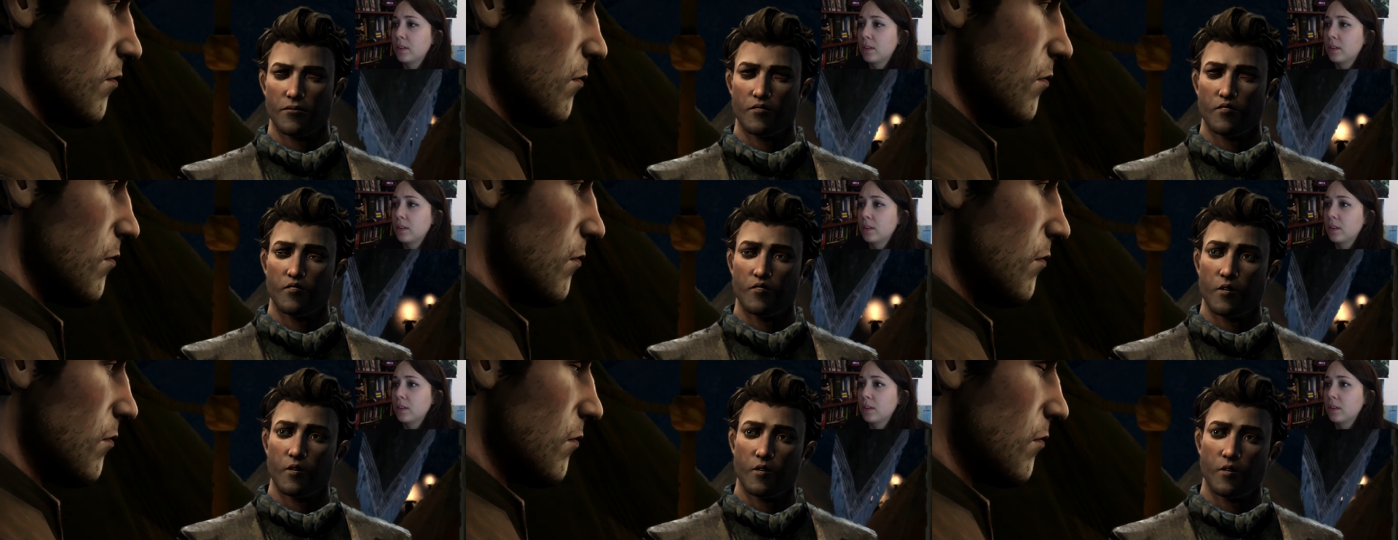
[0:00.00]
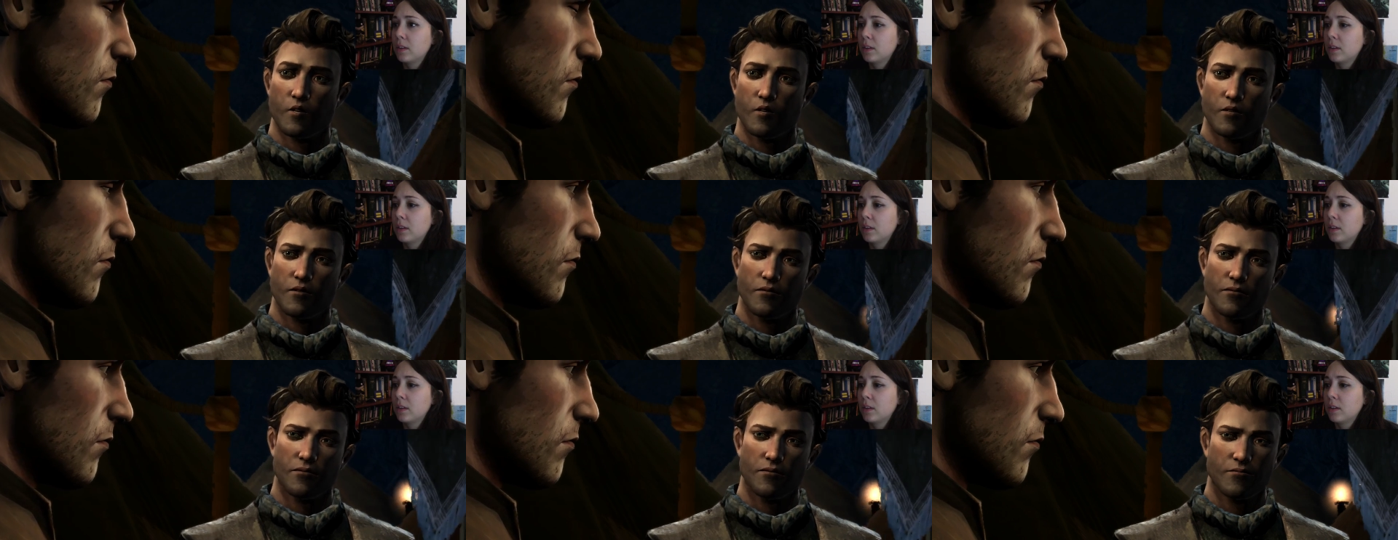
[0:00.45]
Speaker 1: You?
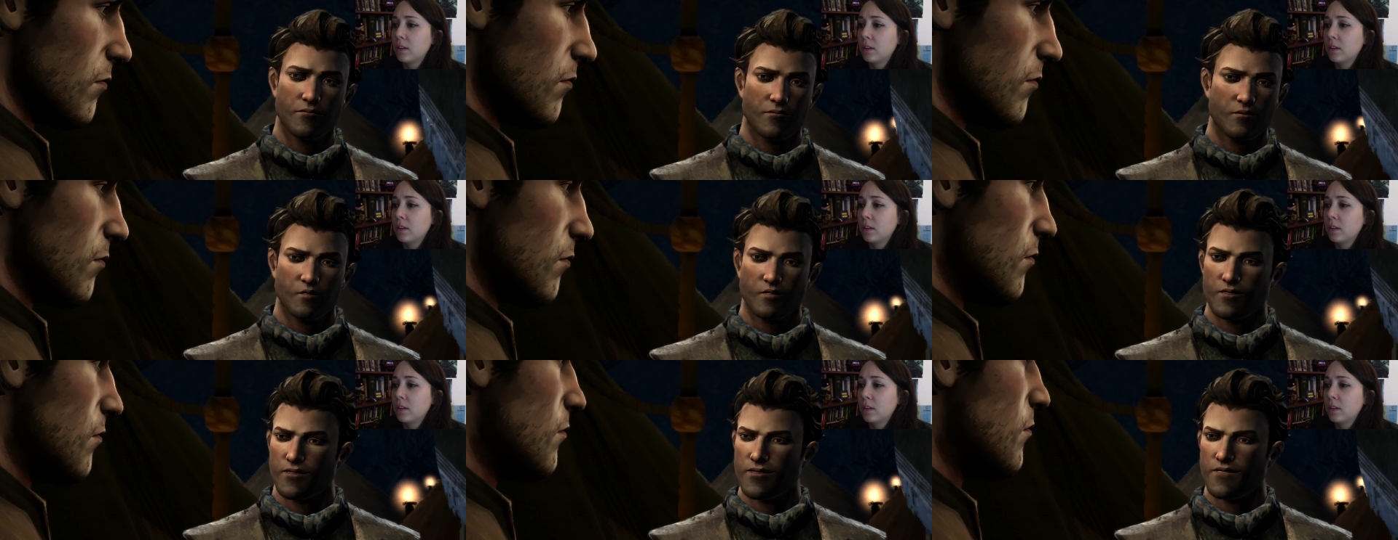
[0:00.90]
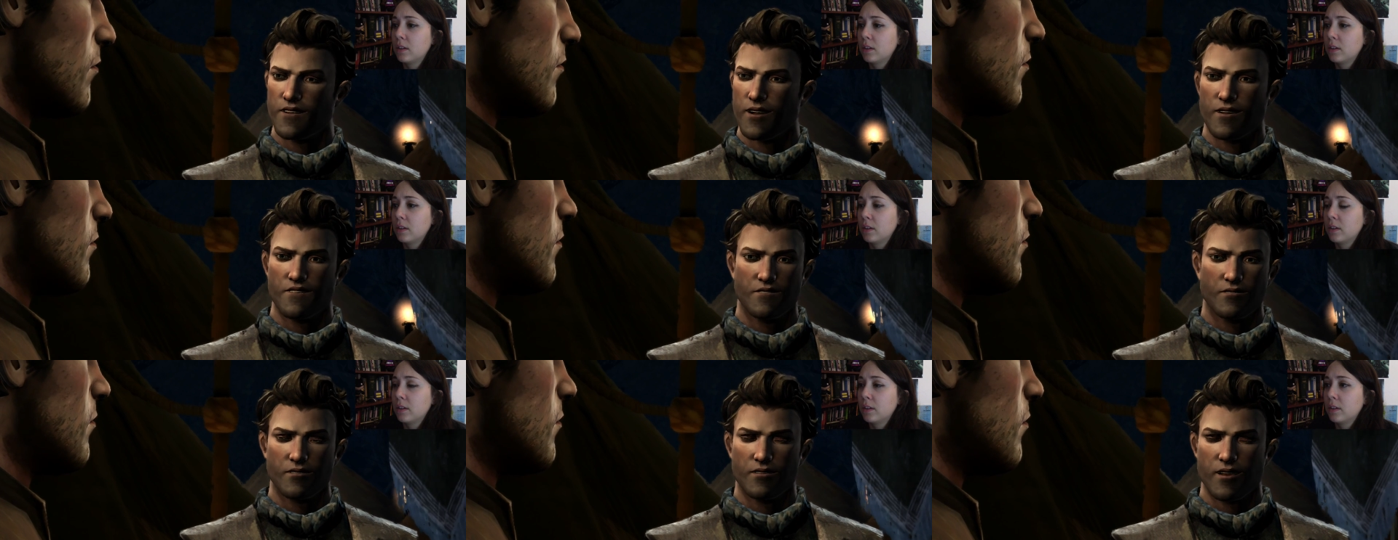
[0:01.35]
You'll never
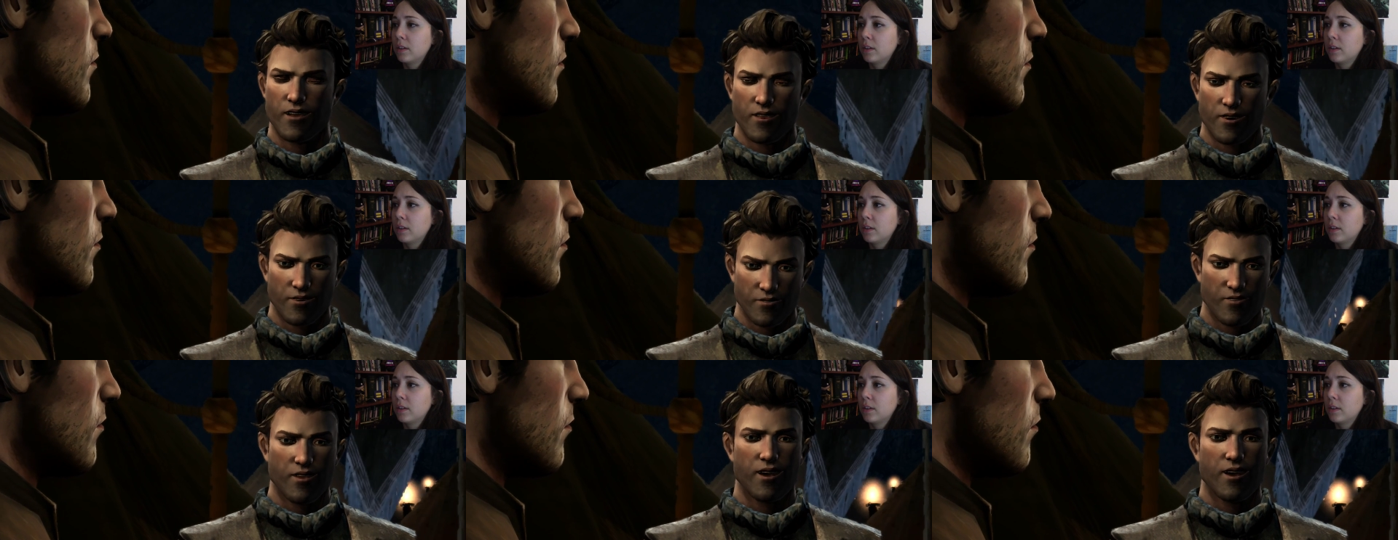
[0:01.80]
have a sword like